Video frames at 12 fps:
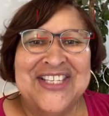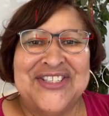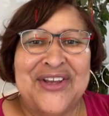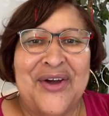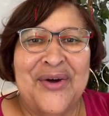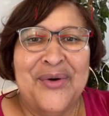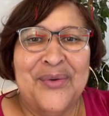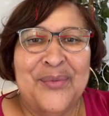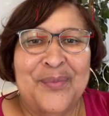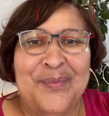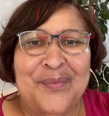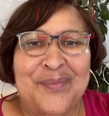so,
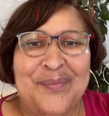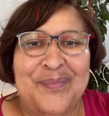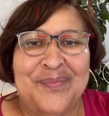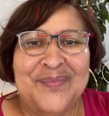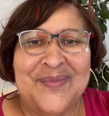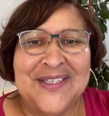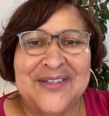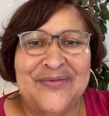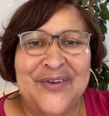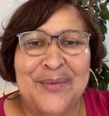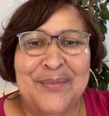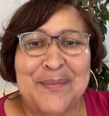this
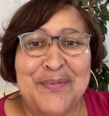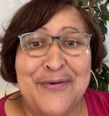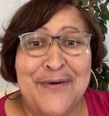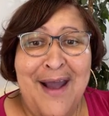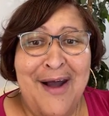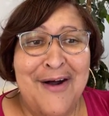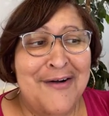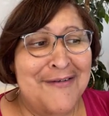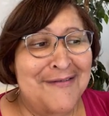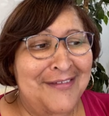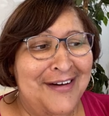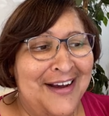Filmic
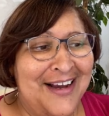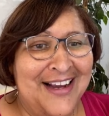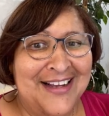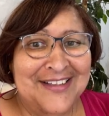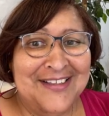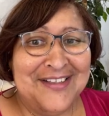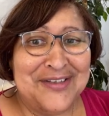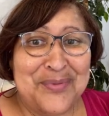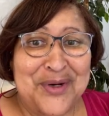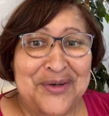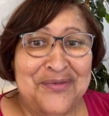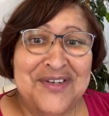Pro is
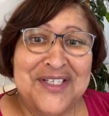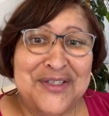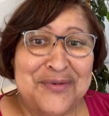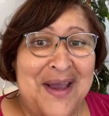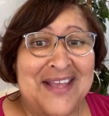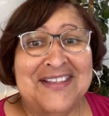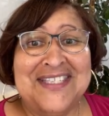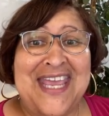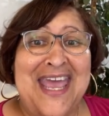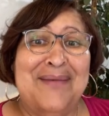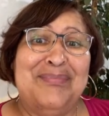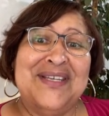one of the reasons why this
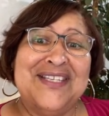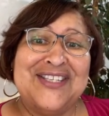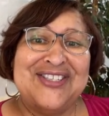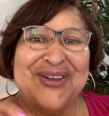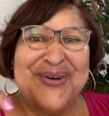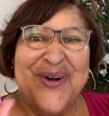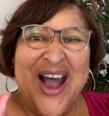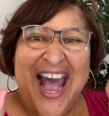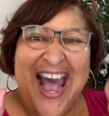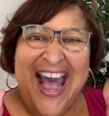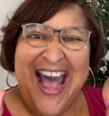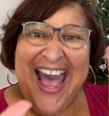app is so
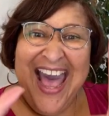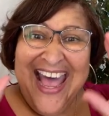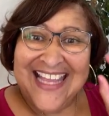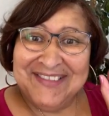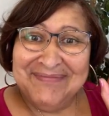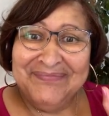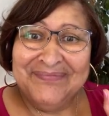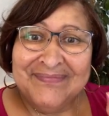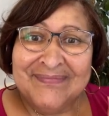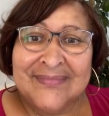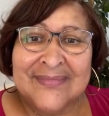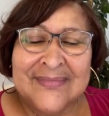hot.
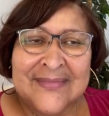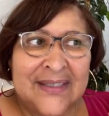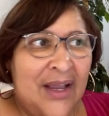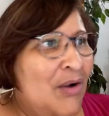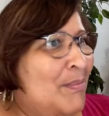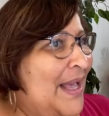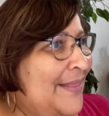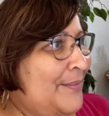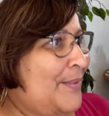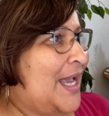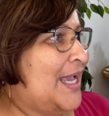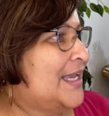Oh, by the
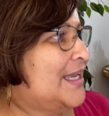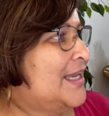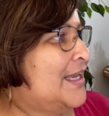way,